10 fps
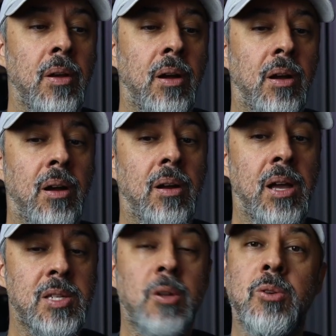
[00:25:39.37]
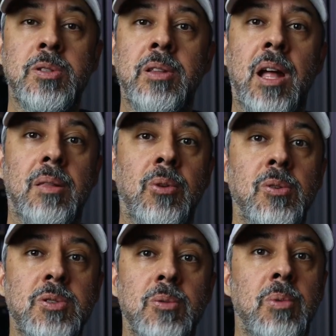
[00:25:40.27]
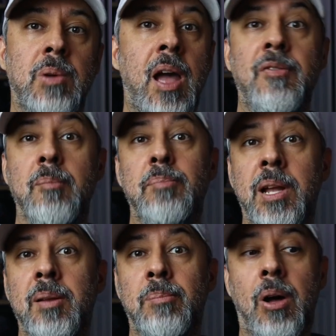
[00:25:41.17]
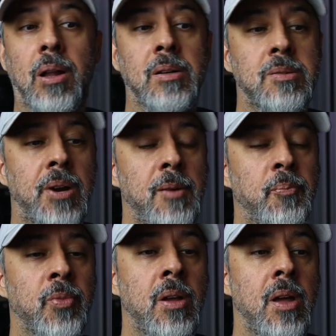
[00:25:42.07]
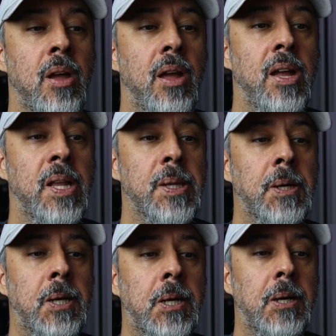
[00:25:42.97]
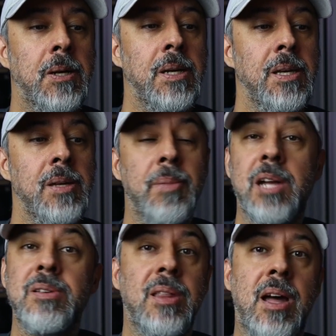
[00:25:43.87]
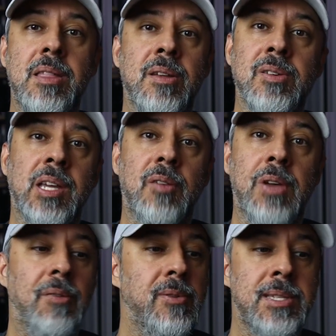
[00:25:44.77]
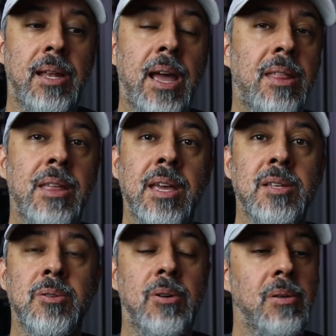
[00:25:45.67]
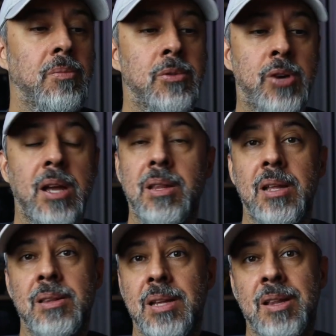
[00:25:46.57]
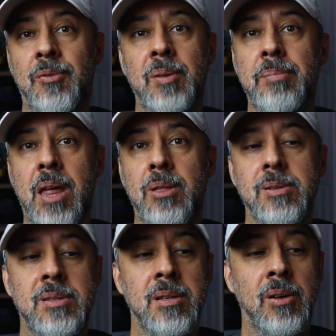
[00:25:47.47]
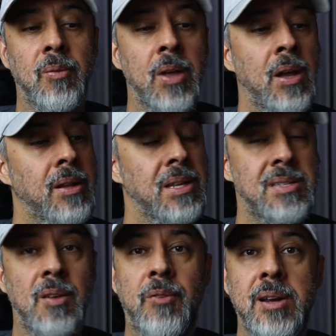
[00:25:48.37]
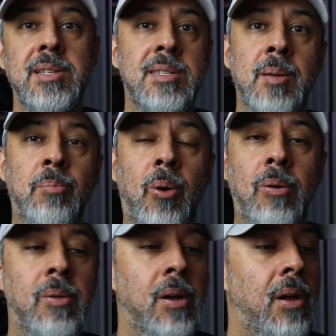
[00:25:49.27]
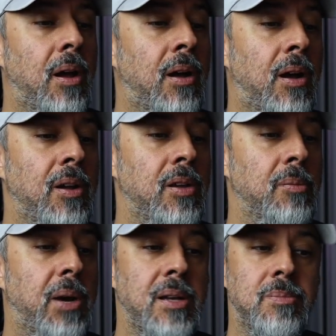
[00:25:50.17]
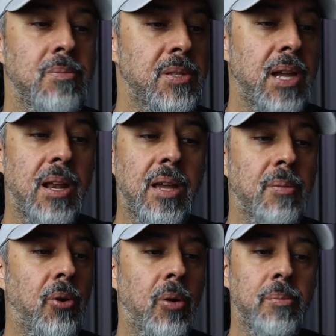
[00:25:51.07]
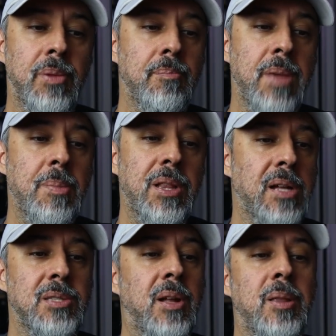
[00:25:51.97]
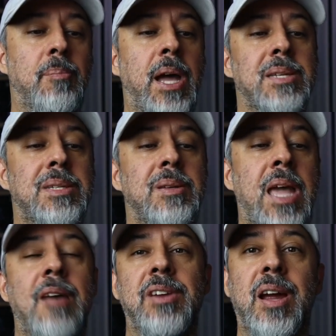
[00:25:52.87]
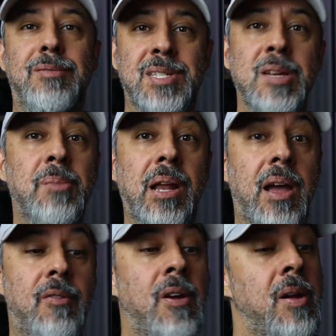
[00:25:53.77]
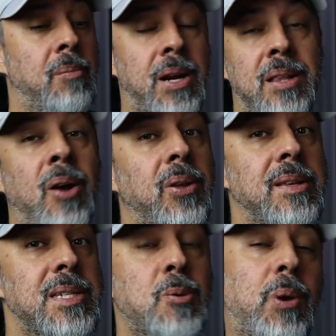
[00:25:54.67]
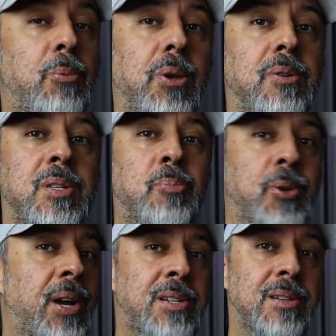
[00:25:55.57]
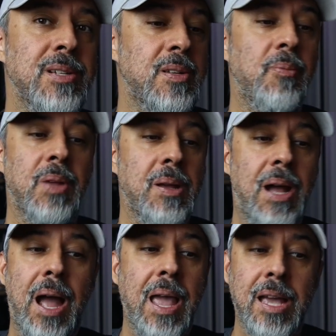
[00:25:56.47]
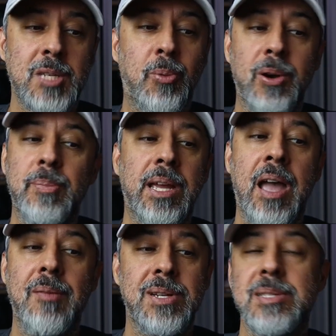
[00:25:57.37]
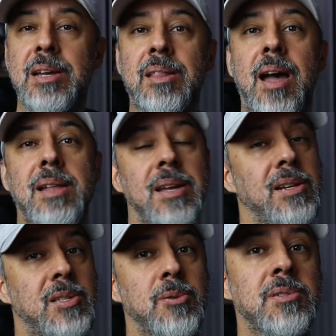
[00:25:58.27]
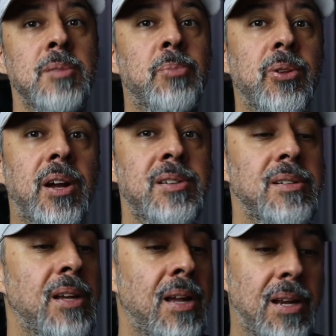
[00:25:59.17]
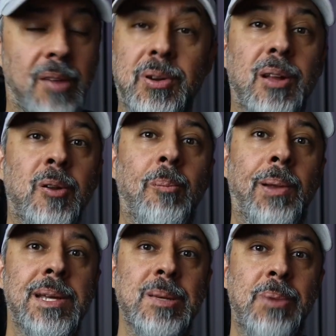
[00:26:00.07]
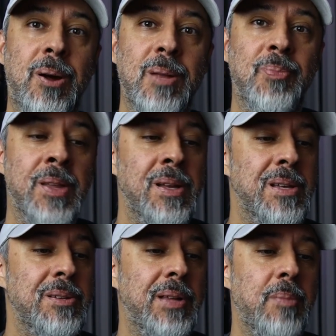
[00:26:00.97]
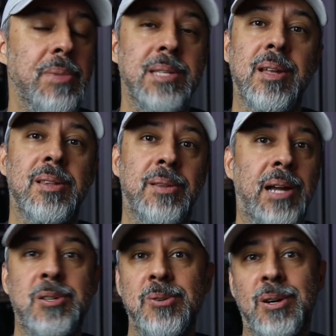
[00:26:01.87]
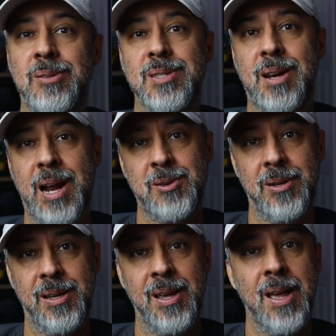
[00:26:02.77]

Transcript: uh, has close to that, close to half a billion polygons, right? And uh, imagine that, you know, it's like if you have to select things or try different methods, you know. This is a very simple, uh, you might say like, "Bob, maybe that's not the best cavity I ever see in my life." But I tell you, this is what we use in production. Is I export my cavities like that, and it's used in production. Never got complaints about it. So that means that the texture artists are actually